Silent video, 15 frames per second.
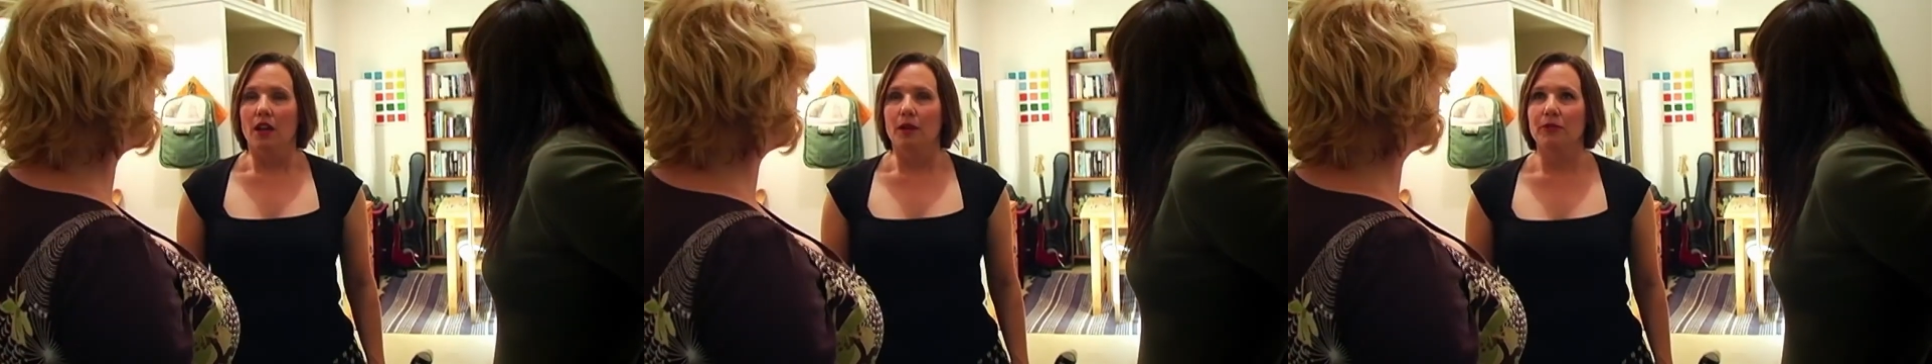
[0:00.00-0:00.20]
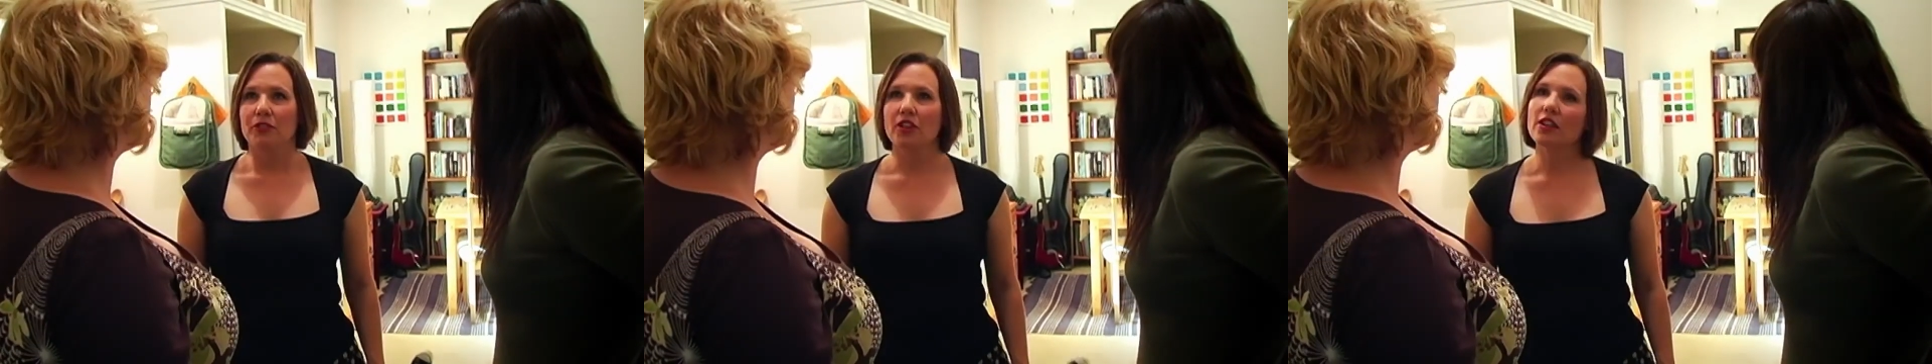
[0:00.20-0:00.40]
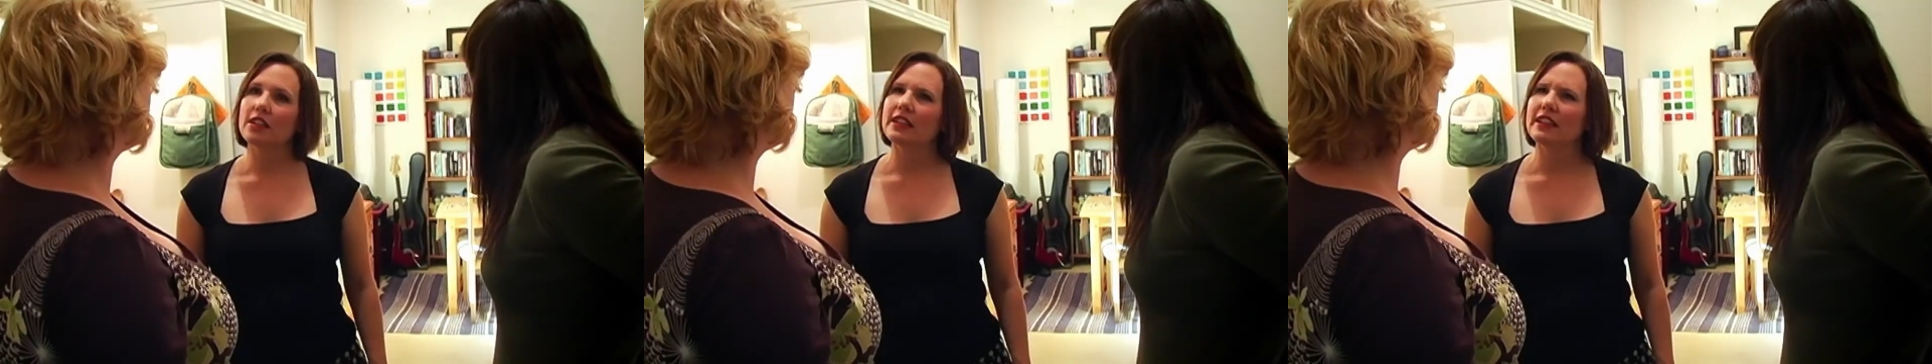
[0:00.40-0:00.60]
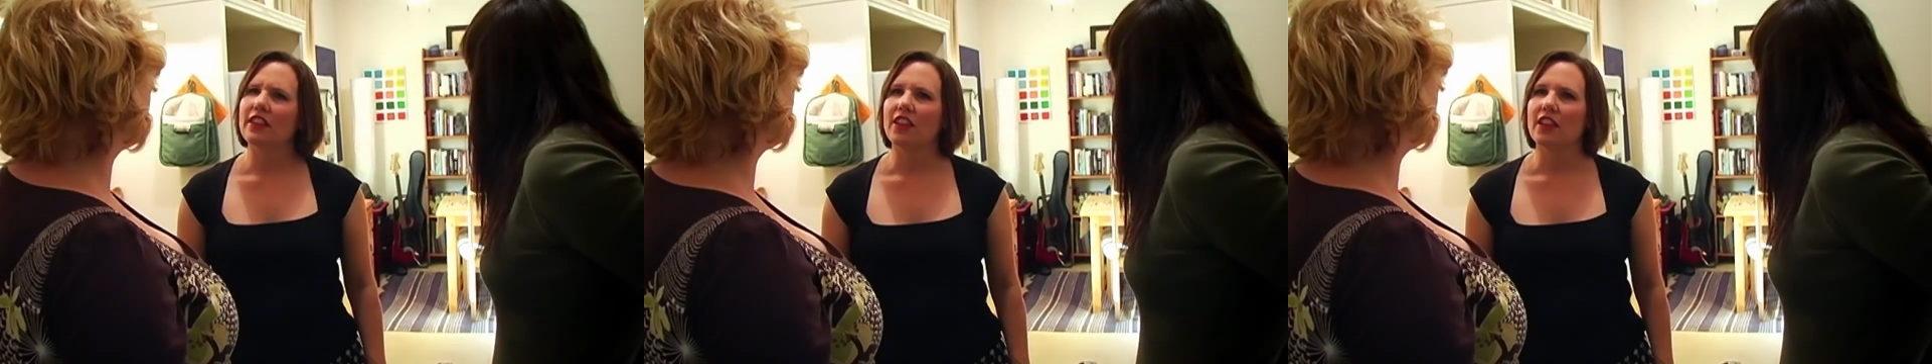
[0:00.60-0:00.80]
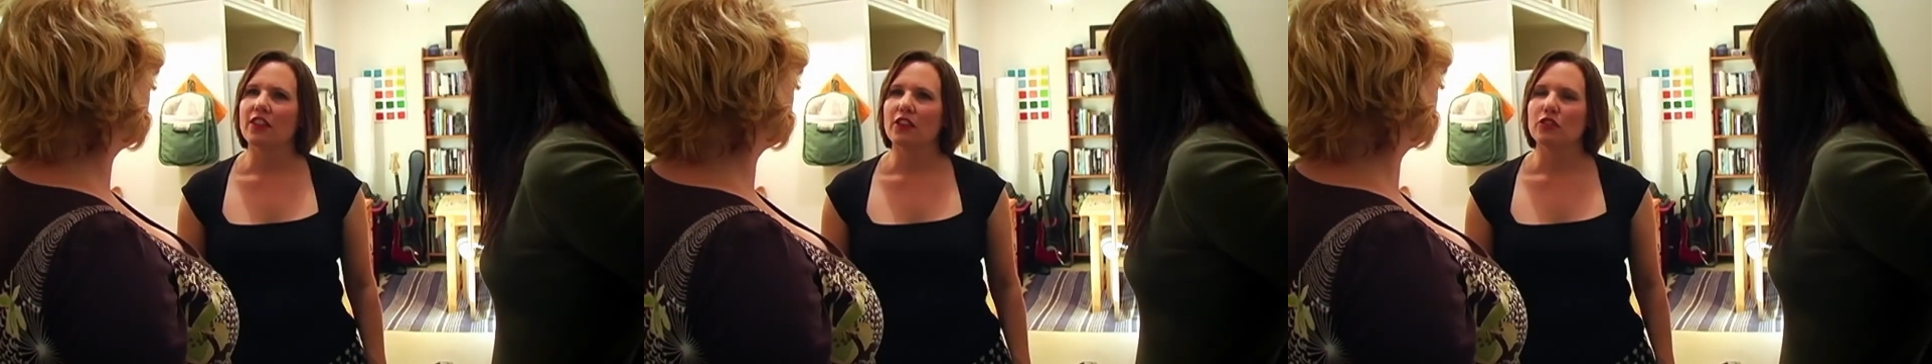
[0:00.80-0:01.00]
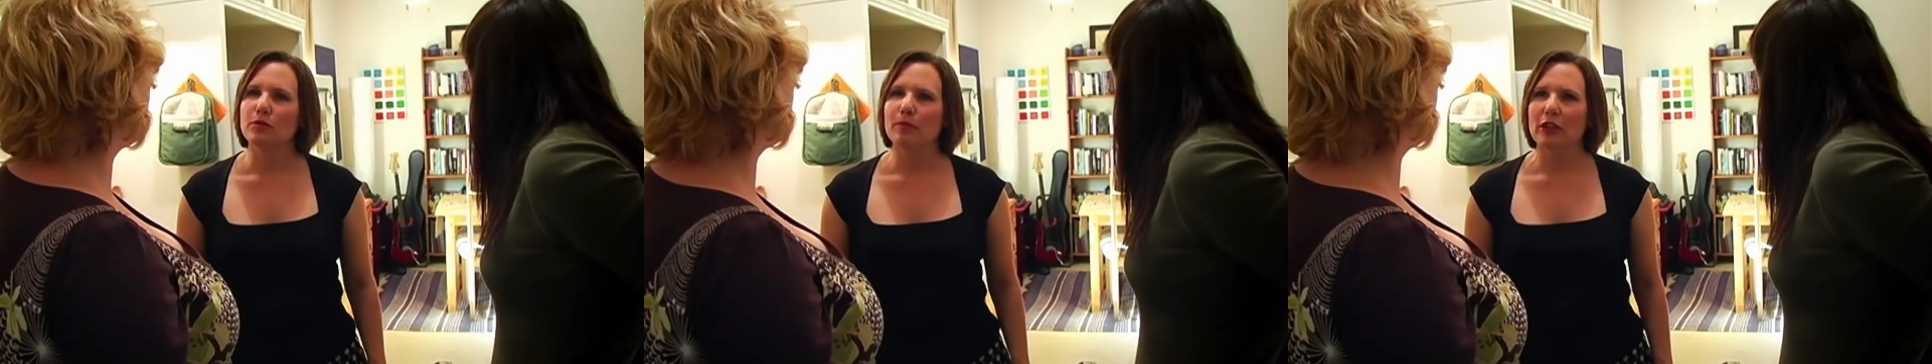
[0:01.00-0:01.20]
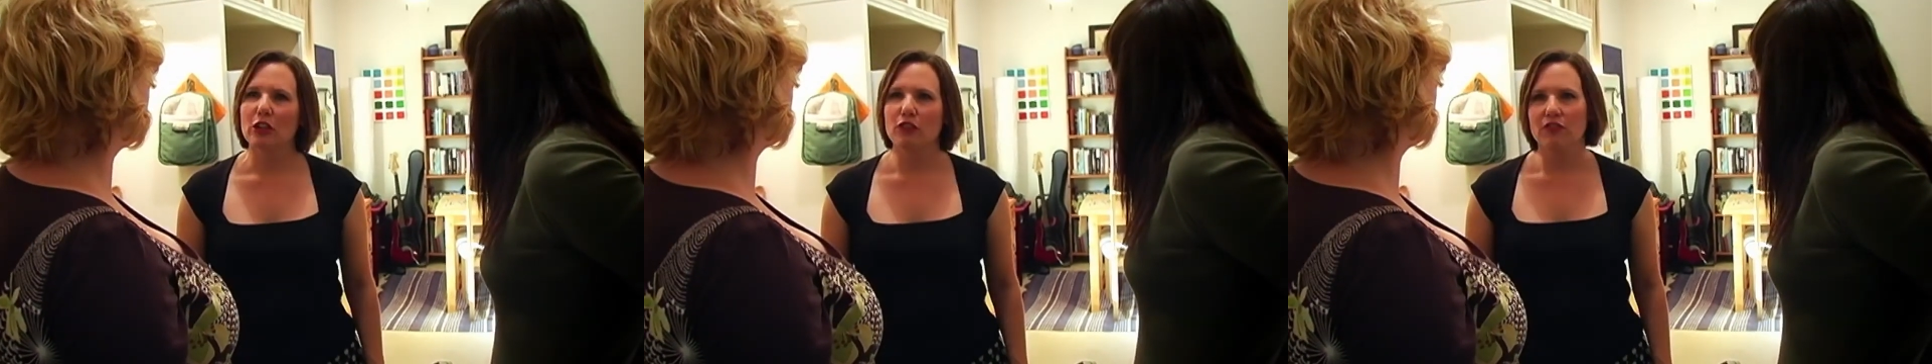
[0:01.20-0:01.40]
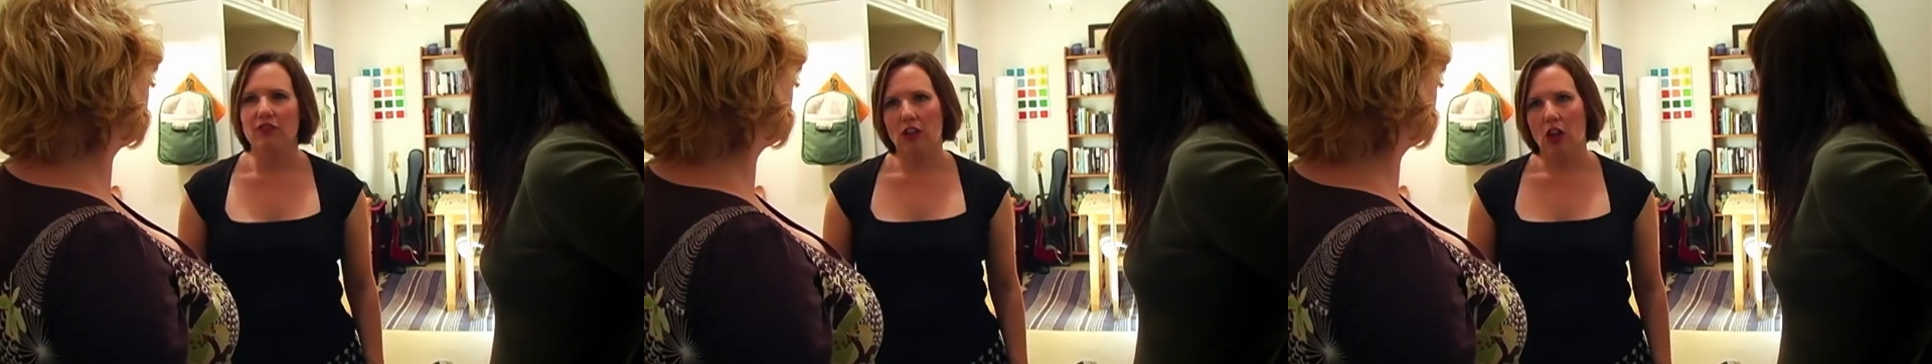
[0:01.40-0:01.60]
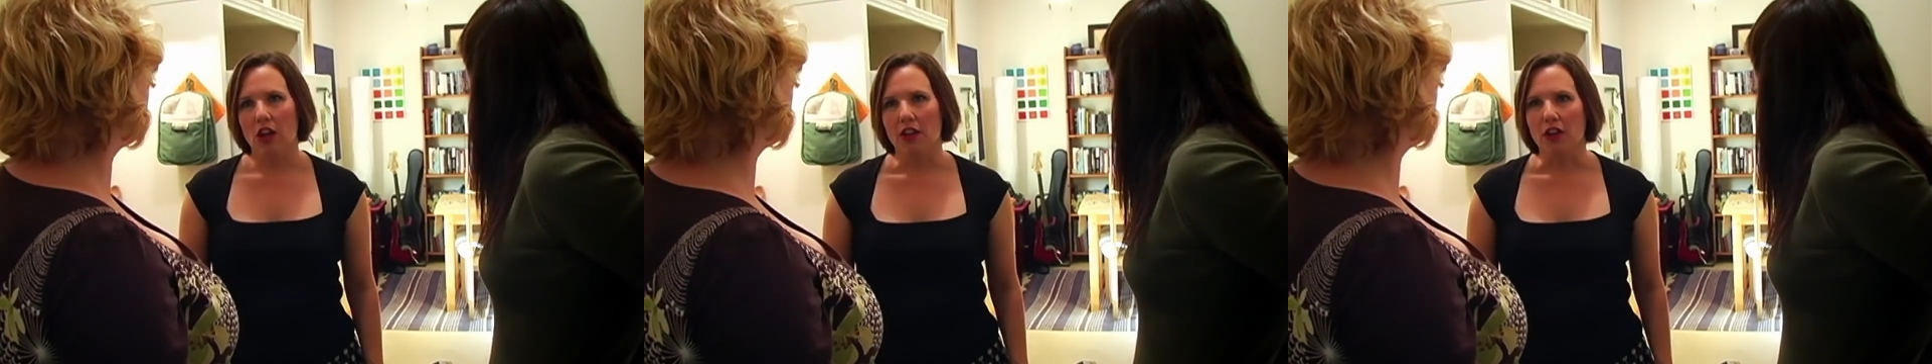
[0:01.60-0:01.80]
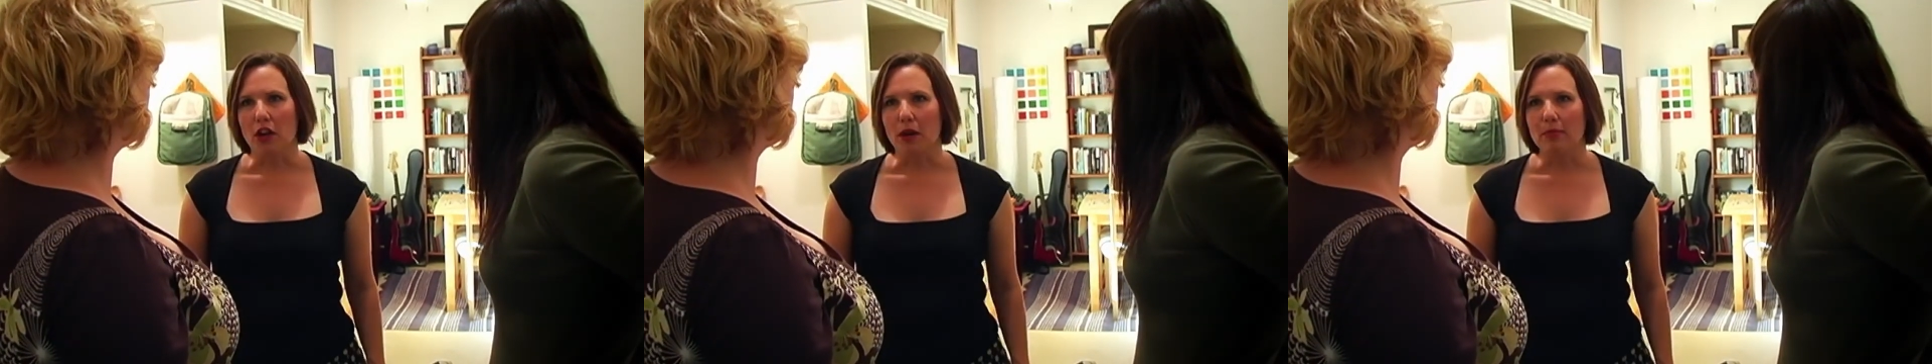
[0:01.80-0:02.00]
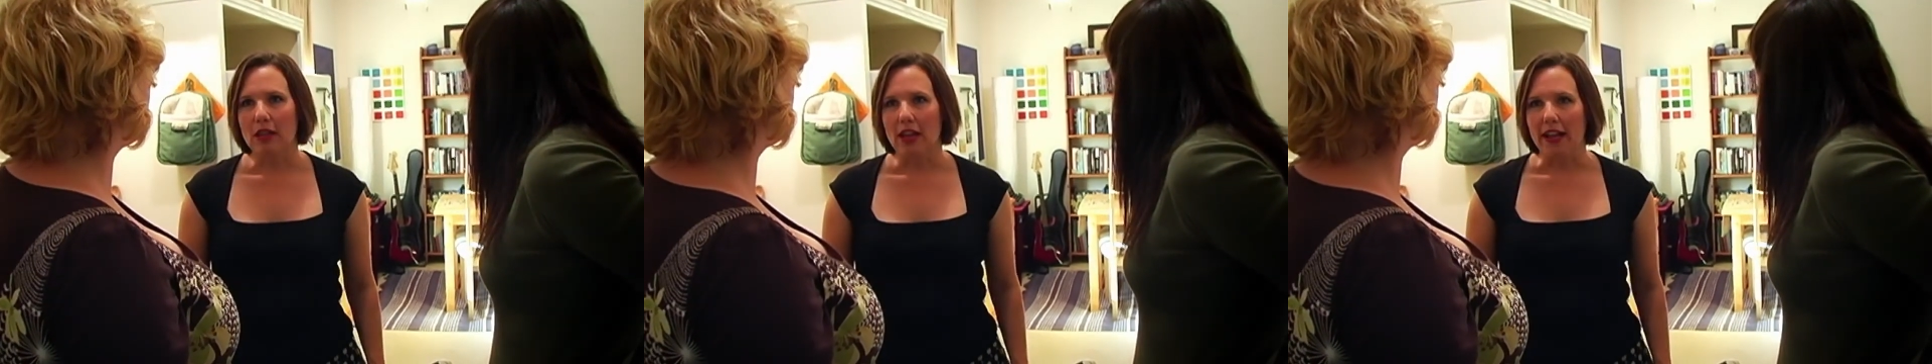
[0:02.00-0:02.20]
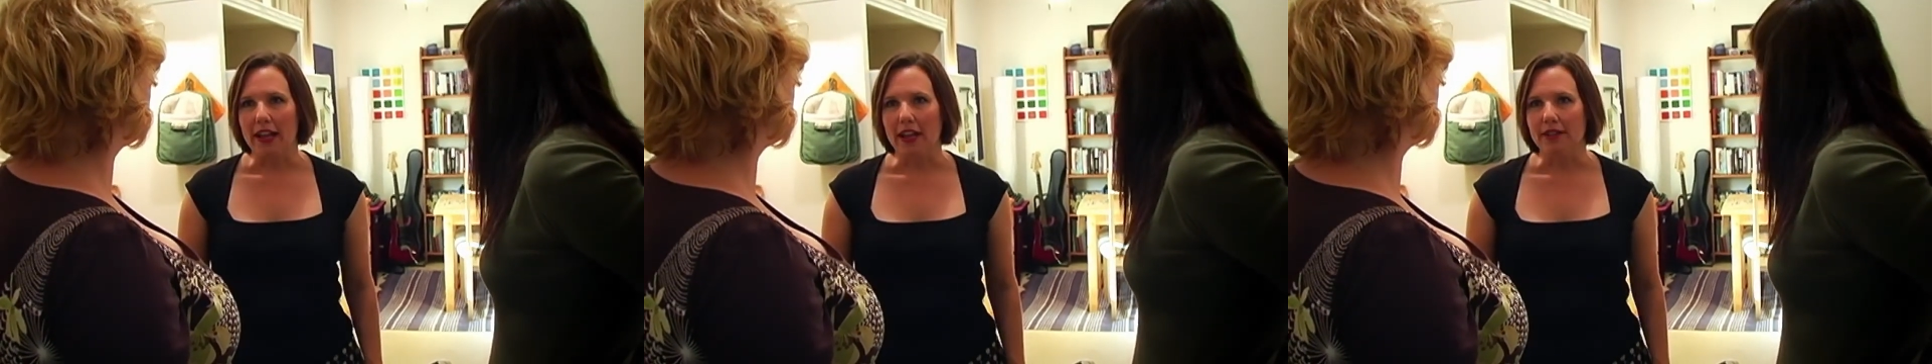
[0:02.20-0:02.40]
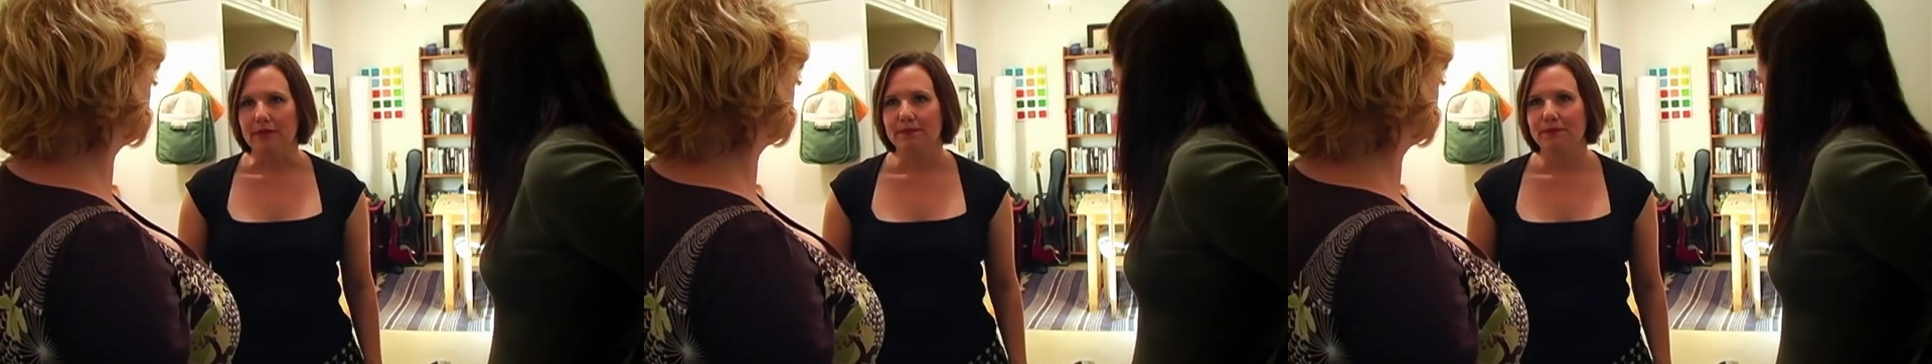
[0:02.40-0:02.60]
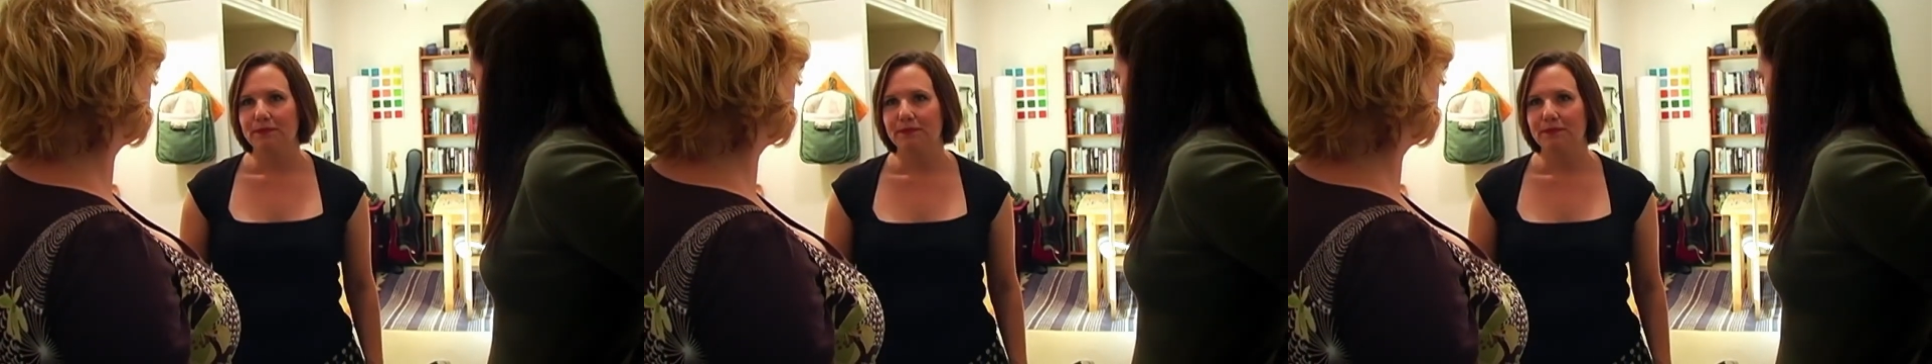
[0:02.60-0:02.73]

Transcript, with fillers: I'm starting to think there's a bigger flaw in our plan.